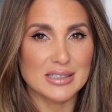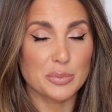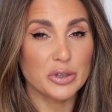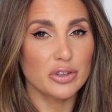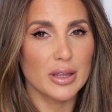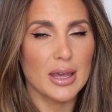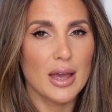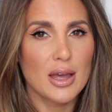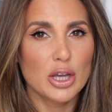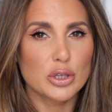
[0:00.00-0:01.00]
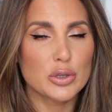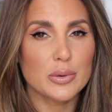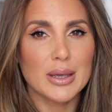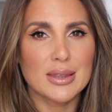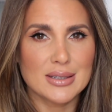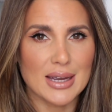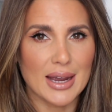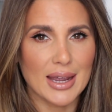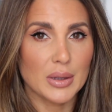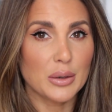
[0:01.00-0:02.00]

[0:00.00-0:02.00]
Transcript: especially during the day.